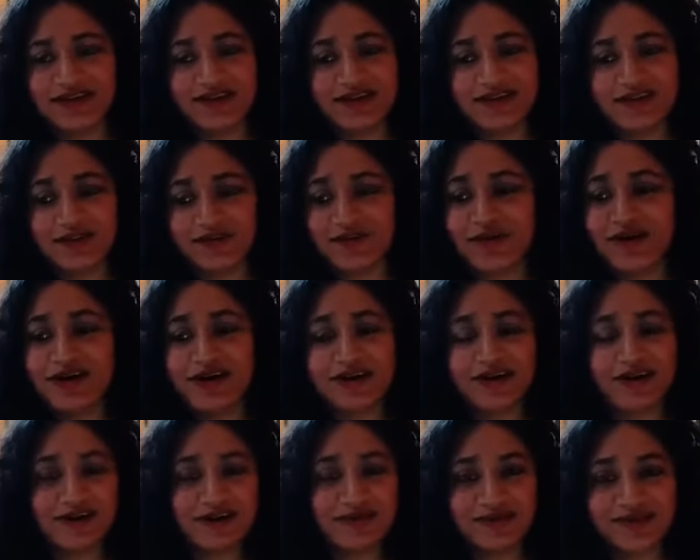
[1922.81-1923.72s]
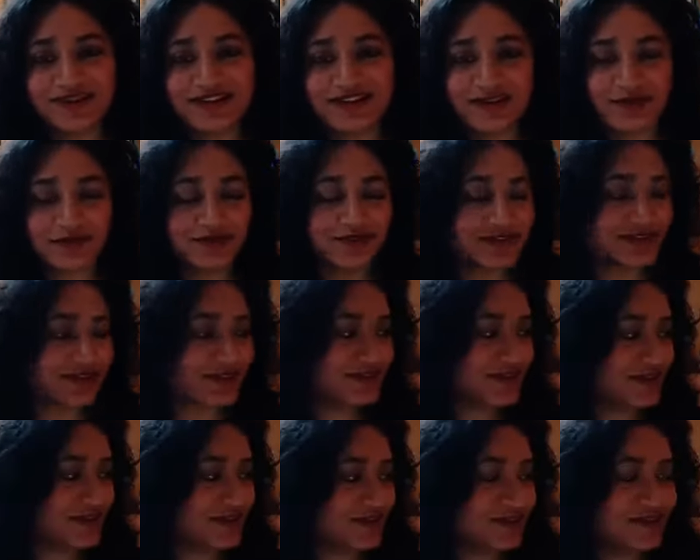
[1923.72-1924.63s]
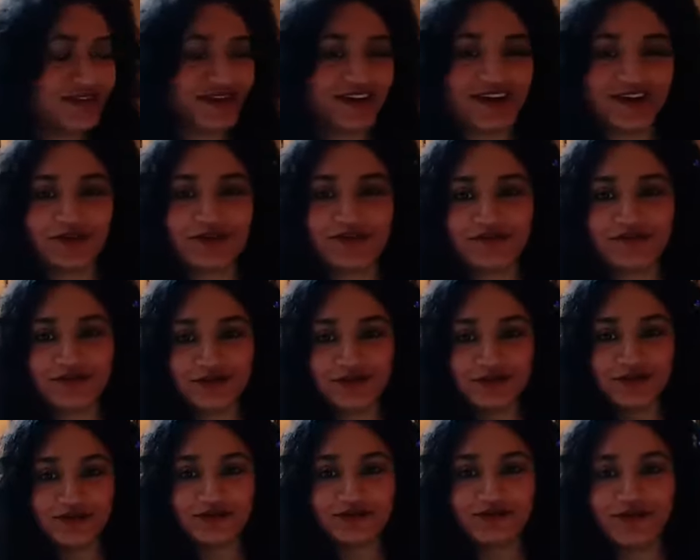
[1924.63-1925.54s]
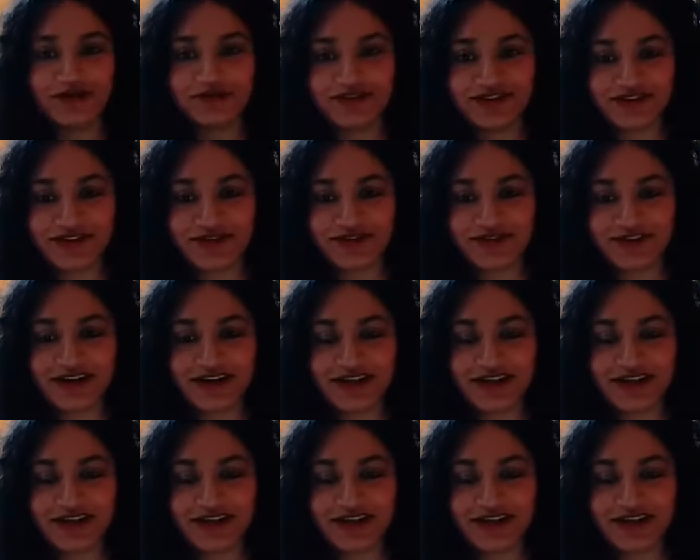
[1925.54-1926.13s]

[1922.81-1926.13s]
It's so hard, especially with distance learning of those who have children.